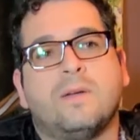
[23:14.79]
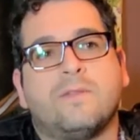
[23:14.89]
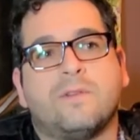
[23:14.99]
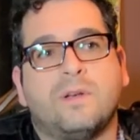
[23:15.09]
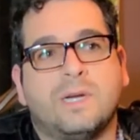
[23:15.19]

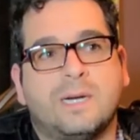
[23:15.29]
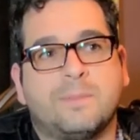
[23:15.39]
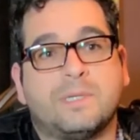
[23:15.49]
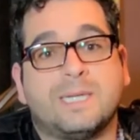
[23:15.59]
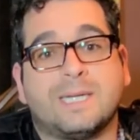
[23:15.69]
for
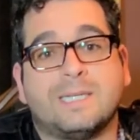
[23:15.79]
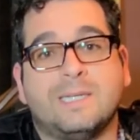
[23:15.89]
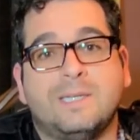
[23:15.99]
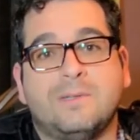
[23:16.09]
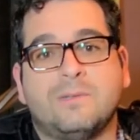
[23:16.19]
not
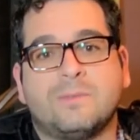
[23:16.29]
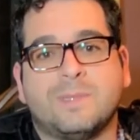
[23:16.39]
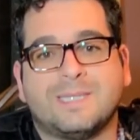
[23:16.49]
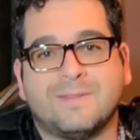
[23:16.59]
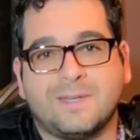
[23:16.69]
protecting you
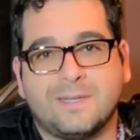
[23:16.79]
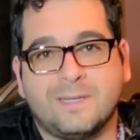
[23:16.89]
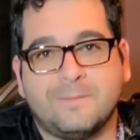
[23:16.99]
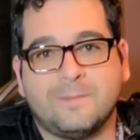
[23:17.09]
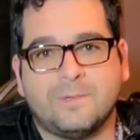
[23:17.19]

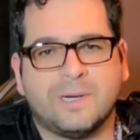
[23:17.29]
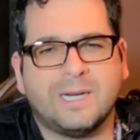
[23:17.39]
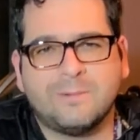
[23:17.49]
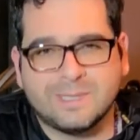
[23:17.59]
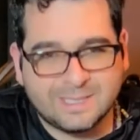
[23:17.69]
specifically, or
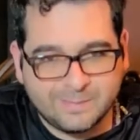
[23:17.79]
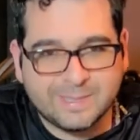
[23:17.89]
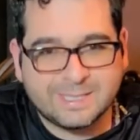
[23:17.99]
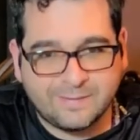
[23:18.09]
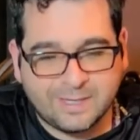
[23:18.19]
anyone
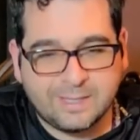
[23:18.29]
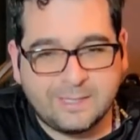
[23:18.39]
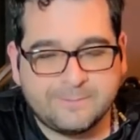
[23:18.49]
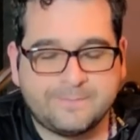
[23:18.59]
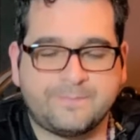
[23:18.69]

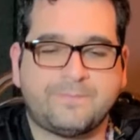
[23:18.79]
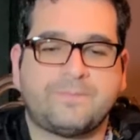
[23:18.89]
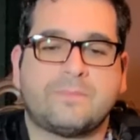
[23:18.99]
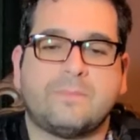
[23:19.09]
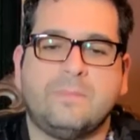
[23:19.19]
specifically.
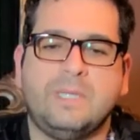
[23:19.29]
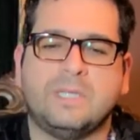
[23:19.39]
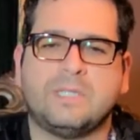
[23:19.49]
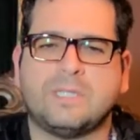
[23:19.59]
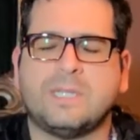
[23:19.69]

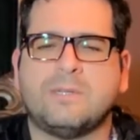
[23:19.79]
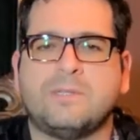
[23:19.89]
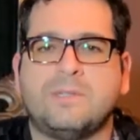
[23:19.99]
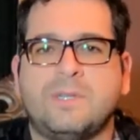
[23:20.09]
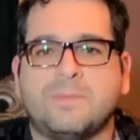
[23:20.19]
Just to their
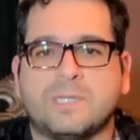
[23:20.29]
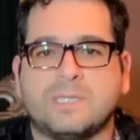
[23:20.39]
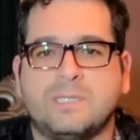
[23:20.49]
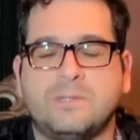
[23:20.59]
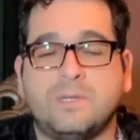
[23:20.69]
duty
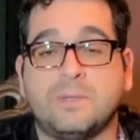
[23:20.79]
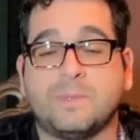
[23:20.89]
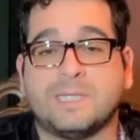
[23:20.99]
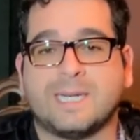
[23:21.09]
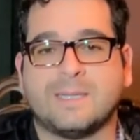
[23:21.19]
to
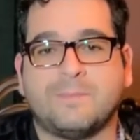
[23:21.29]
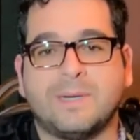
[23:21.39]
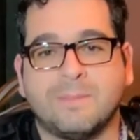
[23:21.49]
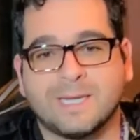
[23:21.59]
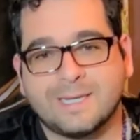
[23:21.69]
protect the
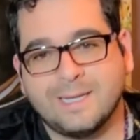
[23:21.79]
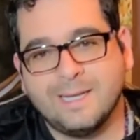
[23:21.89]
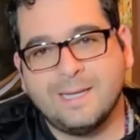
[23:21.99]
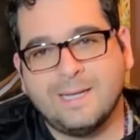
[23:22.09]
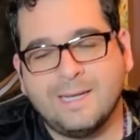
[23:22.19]
public.
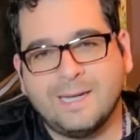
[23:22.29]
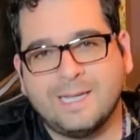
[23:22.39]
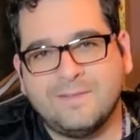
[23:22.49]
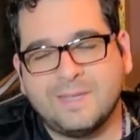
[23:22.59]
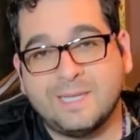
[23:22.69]

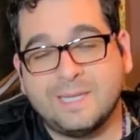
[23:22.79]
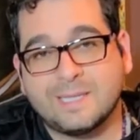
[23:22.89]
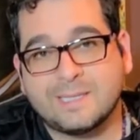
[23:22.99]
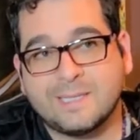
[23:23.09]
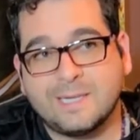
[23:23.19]
And even then,
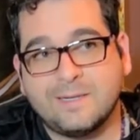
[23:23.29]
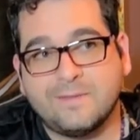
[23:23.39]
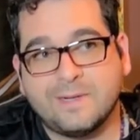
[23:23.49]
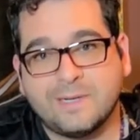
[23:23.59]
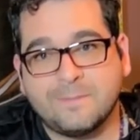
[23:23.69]
that's kind
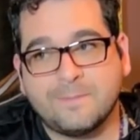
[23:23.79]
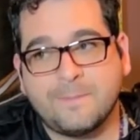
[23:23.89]
of a,